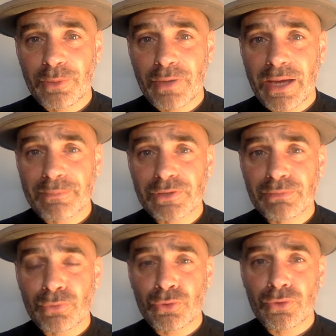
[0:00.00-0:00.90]
perhaps
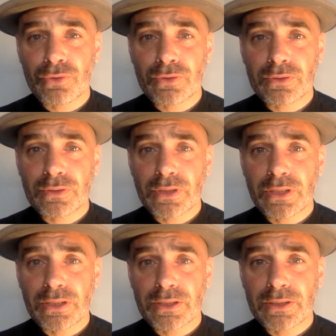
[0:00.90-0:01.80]
more
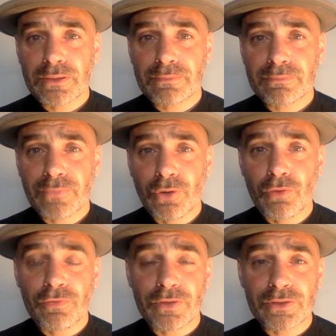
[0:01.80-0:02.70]

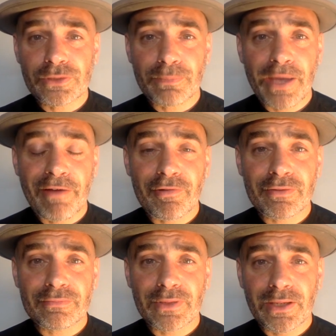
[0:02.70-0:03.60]
obvious,
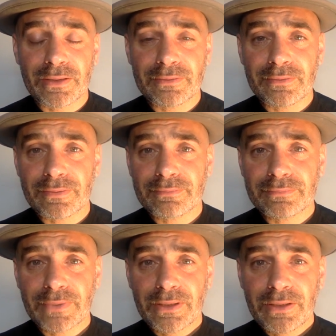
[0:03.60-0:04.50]
apparent, and
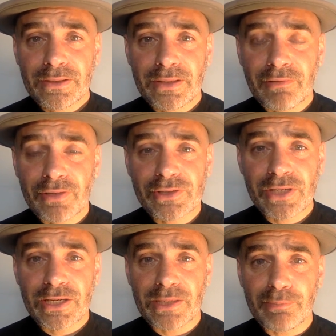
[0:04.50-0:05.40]
dare I
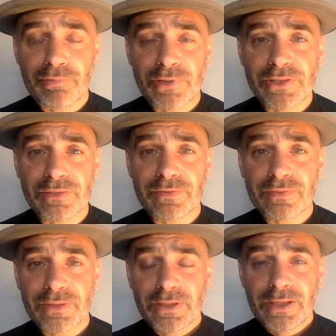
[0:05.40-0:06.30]
say, impressive
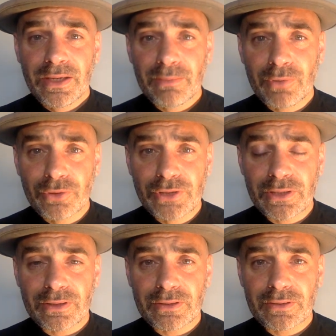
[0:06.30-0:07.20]

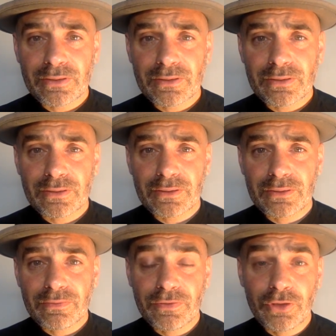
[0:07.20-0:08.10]
hypnotic
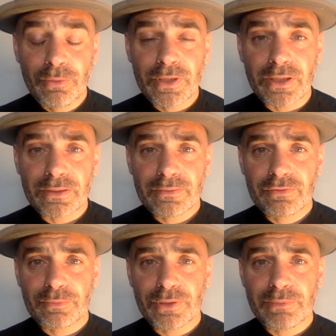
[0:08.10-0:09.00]
phenomena
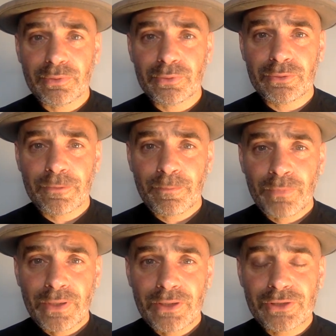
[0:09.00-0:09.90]
from people,
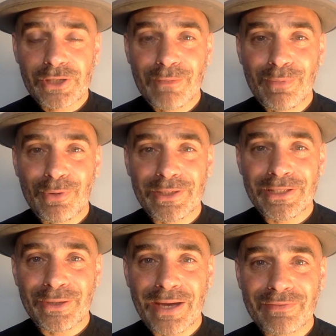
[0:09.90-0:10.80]
at some point
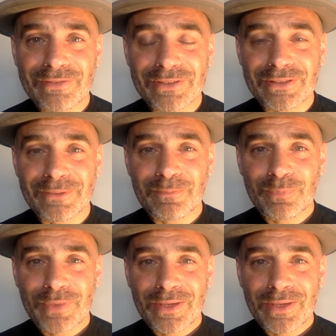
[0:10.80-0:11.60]
you have to,